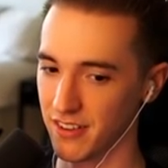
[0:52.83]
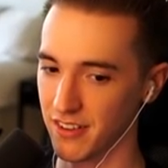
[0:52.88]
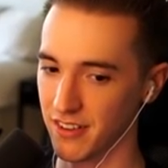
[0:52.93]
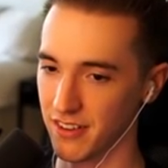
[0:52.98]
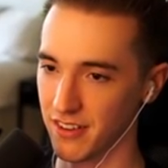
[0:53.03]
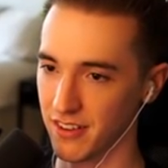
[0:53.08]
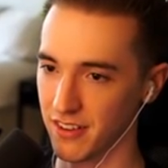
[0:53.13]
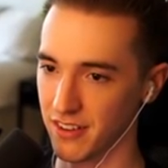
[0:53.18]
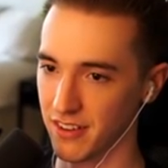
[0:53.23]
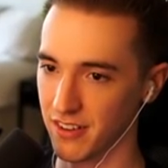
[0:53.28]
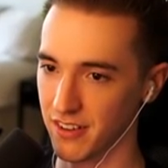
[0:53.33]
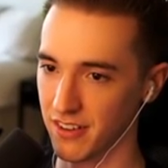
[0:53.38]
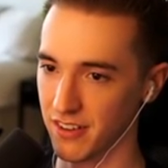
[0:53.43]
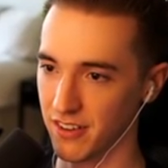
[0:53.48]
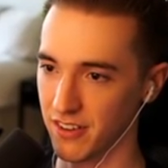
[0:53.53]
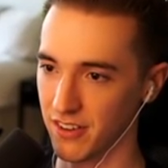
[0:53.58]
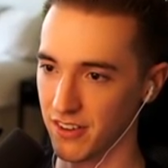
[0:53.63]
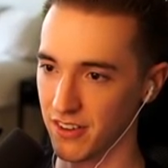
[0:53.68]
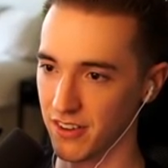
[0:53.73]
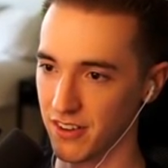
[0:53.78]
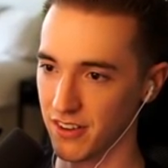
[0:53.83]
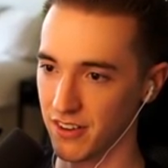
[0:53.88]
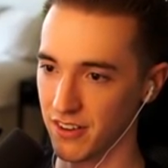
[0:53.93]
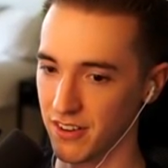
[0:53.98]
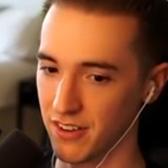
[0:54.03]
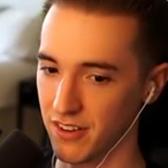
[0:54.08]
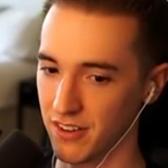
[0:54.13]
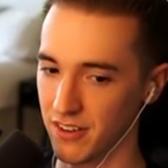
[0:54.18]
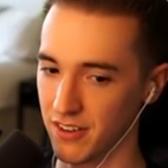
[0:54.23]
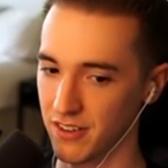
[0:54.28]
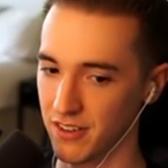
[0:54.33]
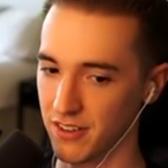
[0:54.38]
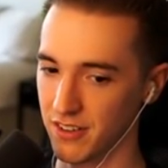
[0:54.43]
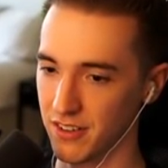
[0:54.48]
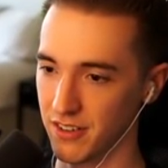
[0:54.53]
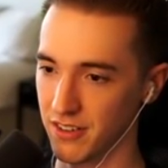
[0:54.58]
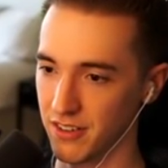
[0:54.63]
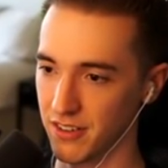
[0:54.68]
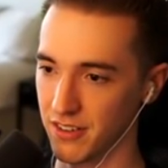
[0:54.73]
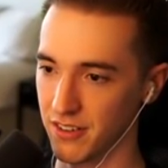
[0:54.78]

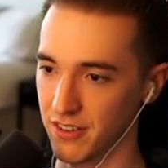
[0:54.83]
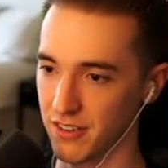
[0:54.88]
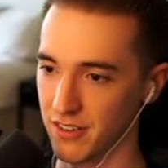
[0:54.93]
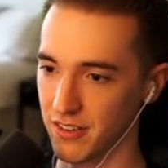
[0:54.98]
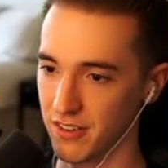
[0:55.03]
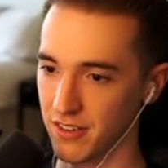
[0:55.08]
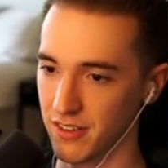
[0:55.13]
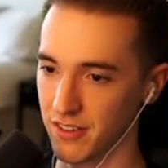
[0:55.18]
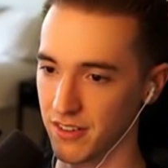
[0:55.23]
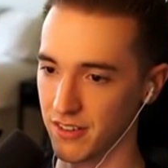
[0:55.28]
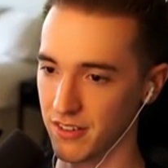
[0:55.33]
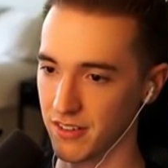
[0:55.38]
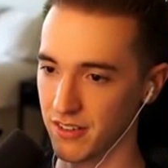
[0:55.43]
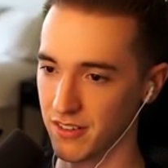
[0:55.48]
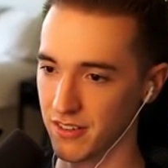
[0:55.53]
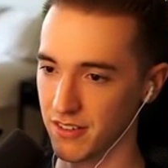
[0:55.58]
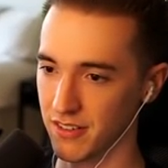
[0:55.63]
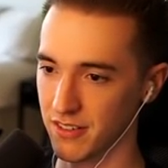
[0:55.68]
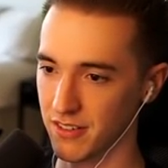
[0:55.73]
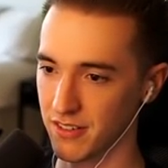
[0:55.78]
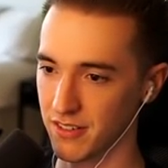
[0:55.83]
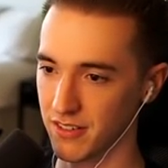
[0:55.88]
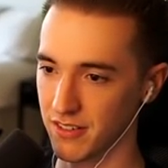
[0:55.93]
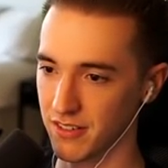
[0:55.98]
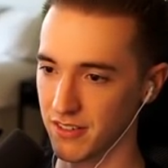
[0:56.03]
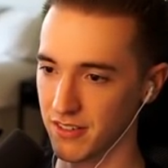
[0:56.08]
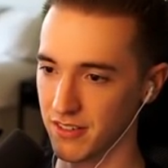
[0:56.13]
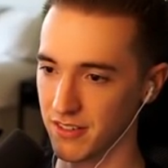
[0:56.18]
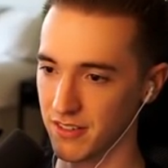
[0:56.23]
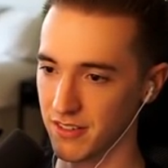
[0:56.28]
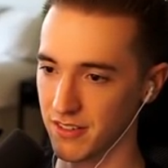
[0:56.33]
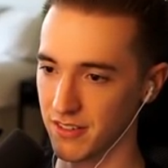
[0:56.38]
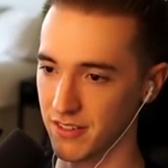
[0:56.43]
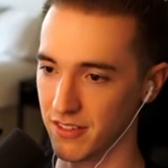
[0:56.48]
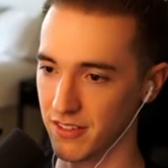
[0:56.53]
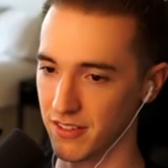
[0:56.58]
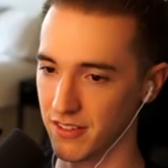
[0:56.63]
(silence)